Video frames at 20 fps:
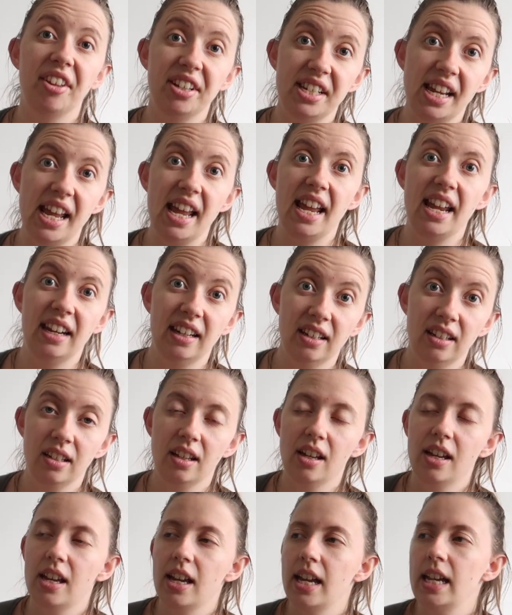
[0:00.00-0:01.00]
the
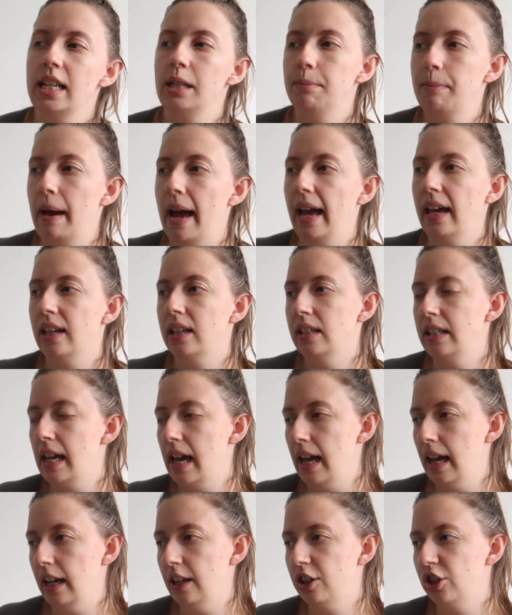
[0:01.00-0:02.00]
den is back in
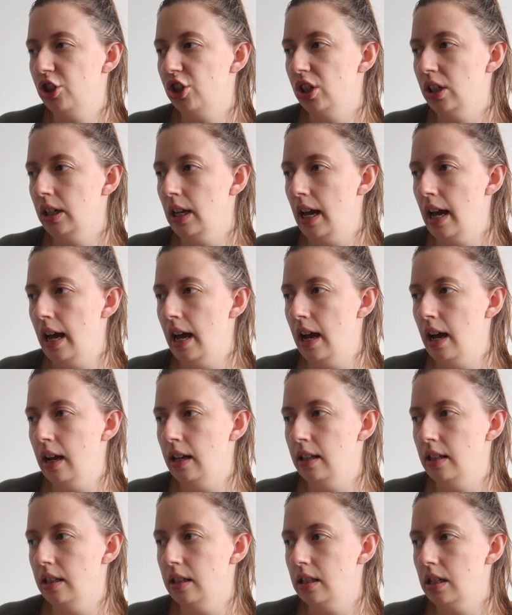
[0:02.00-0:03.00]
action,
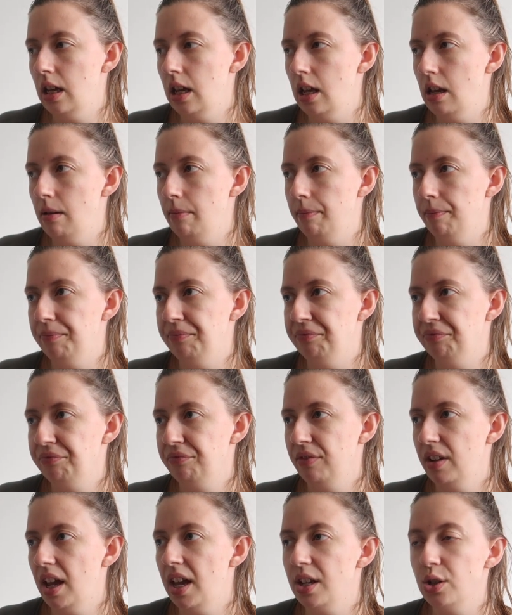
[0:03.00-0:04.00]
and
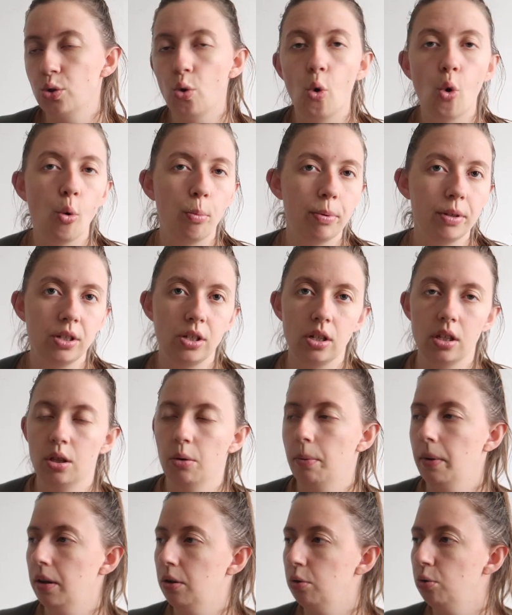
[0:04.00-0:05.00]
it's open to
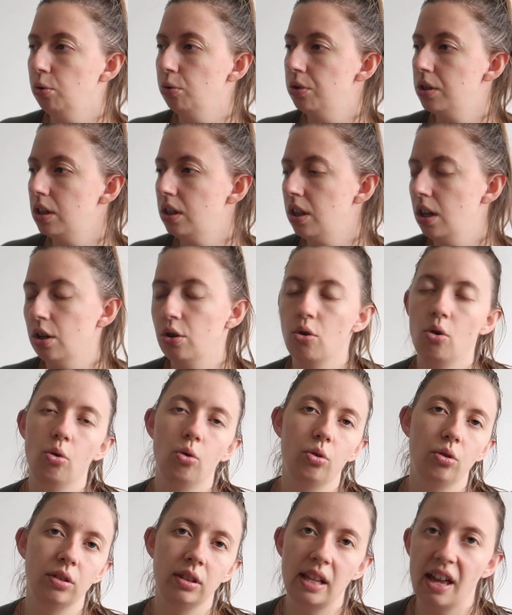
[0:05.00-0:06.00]
the world. They're
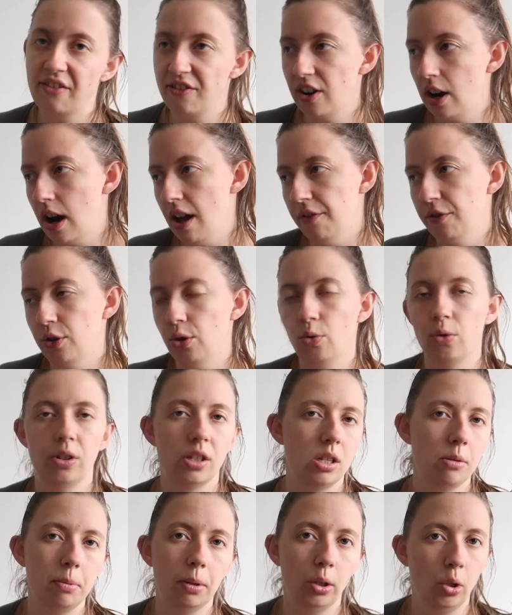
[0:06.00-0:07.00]
never ever
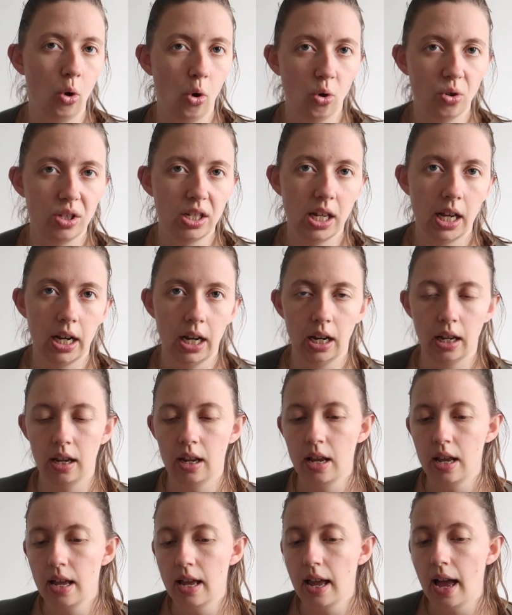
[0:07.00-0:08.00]
going to be locked in it,
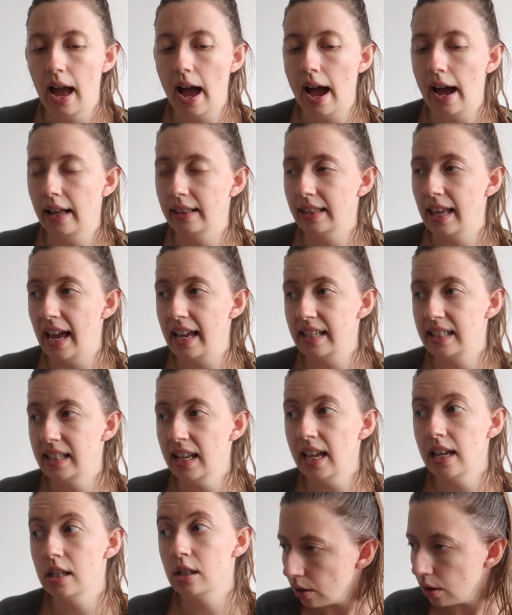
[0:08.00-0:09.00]
and that's
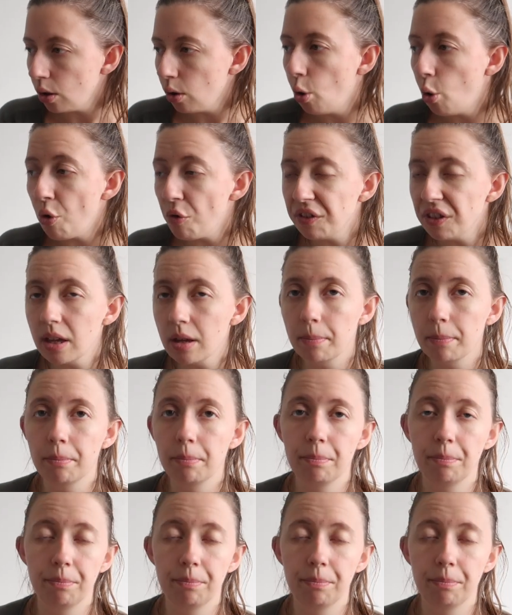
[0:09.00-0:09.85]
it. Hopefully